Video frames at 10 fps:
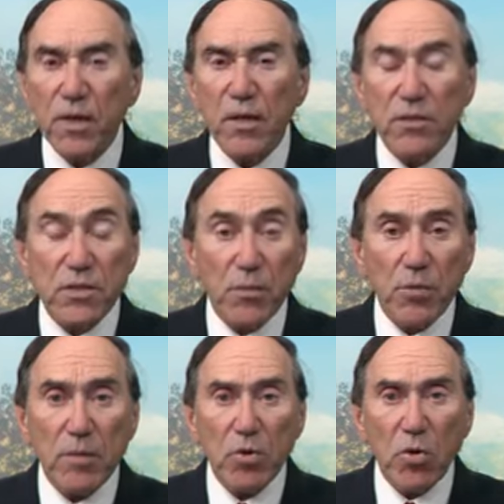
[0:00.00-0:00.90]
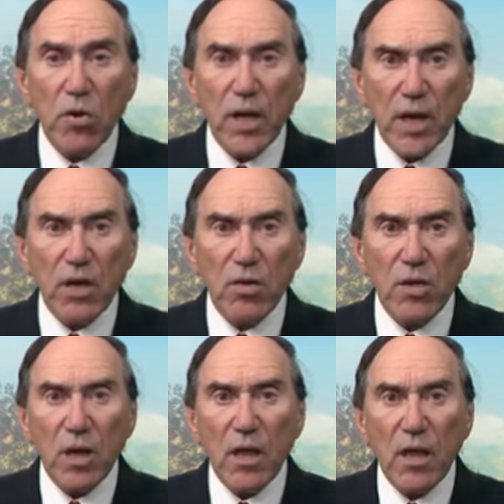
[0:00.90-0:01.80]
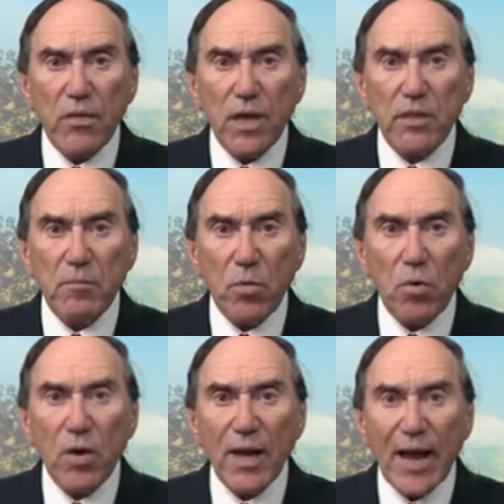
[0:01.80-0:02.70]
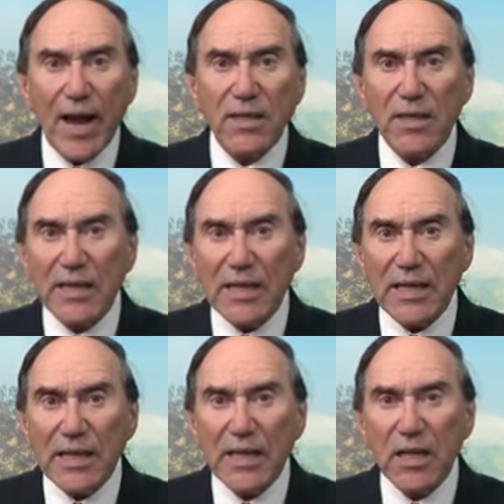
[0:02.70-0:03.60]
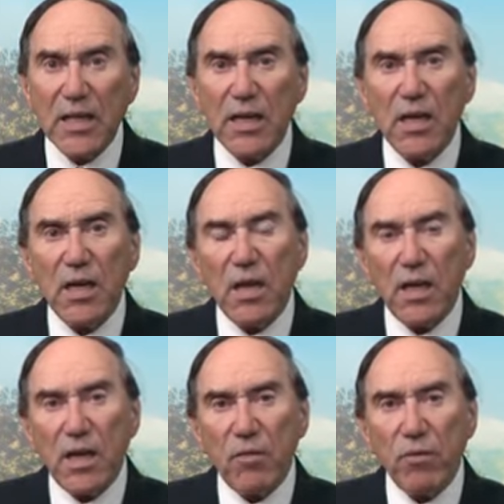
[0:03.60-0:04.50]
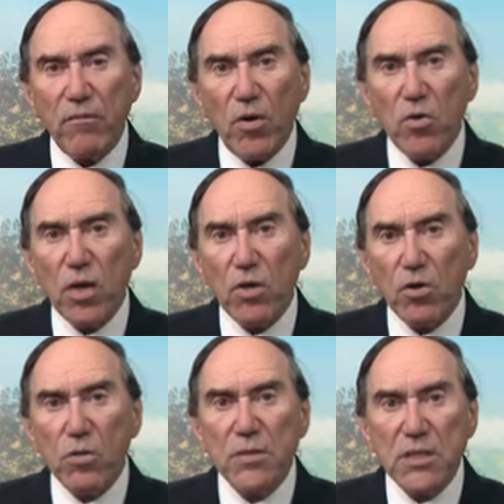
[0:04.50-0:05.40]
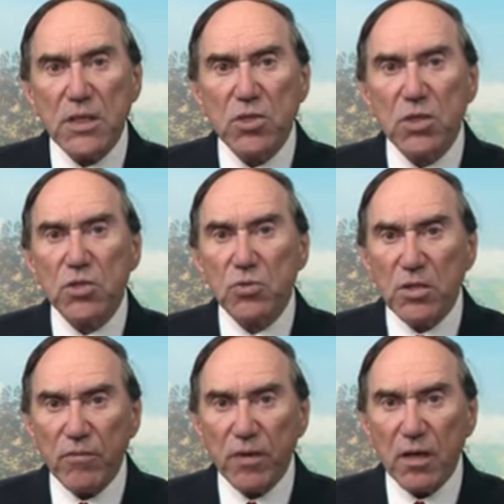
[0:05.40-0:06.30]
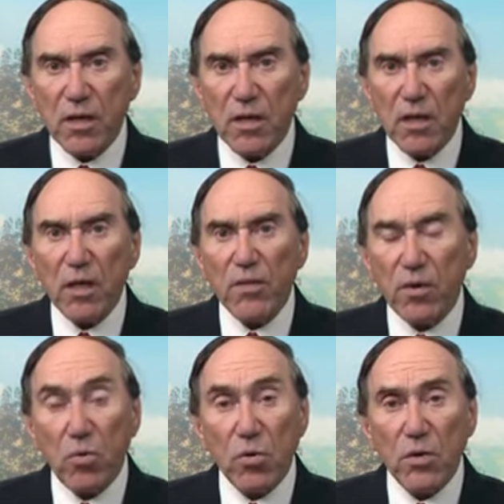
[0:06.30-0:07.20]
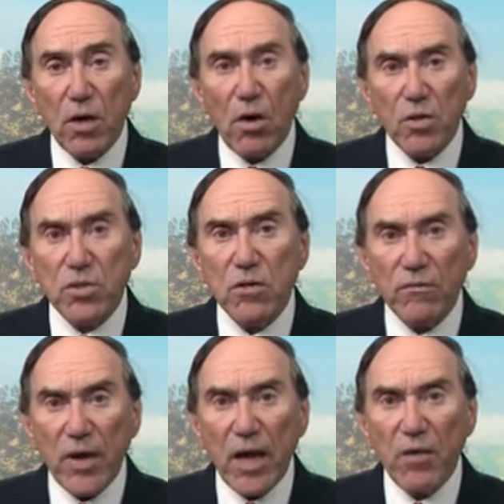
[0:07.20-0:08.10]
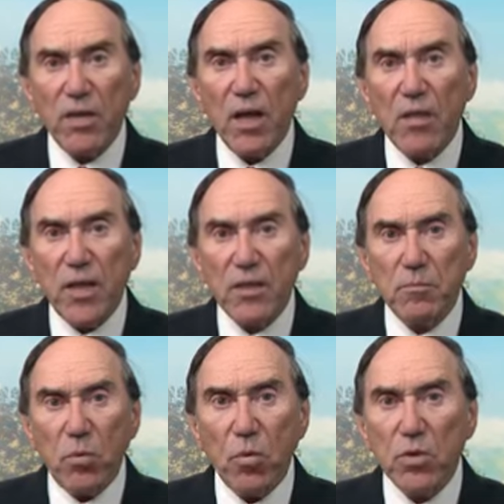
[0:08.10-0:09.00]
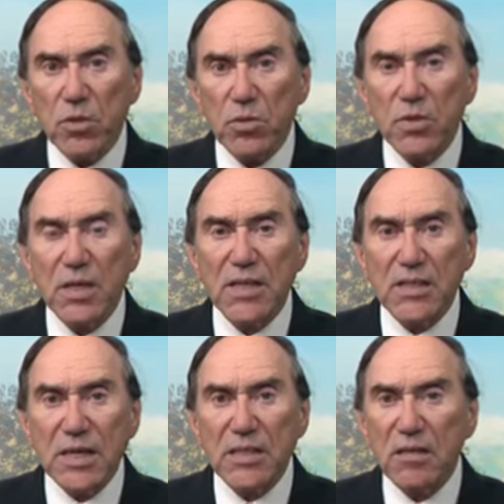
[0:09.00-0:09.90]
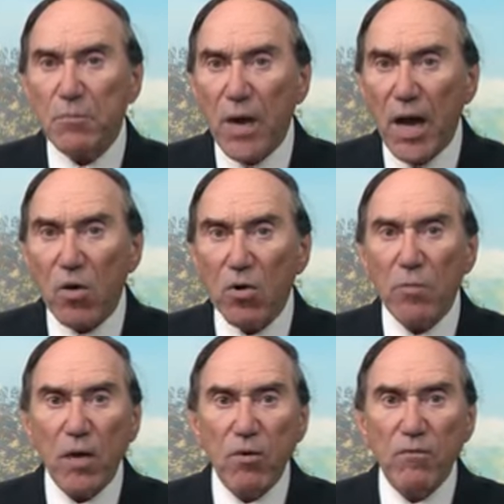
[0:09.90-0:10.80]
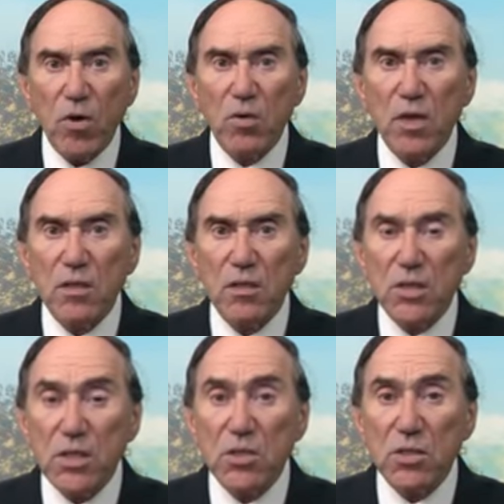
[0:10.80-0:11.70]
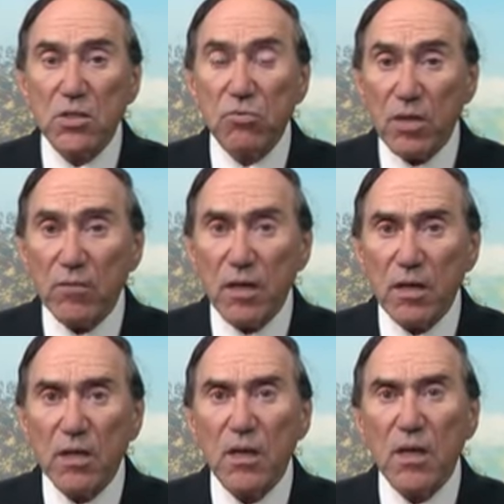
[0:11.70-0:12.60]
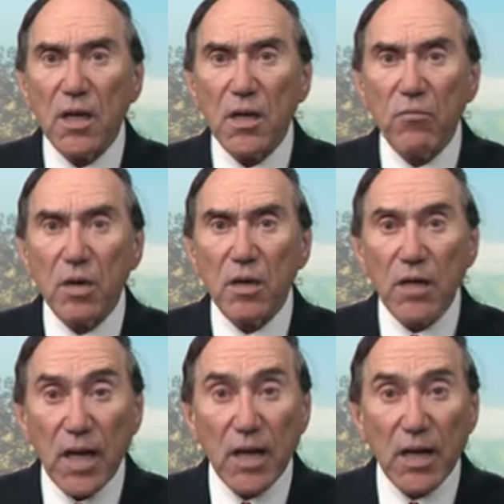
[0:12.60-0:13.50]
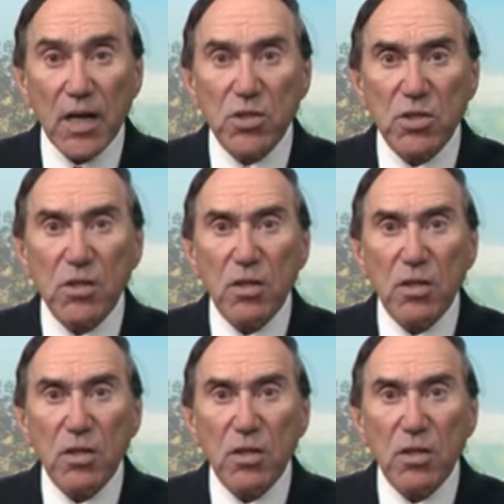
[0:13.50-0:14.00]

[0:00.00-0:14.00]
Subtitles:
The Supreme Court held that the board acted illegally in revoking Erb's teaching certificate. The court also found that the board used excessive power by revoking the teaching certificate in retaliation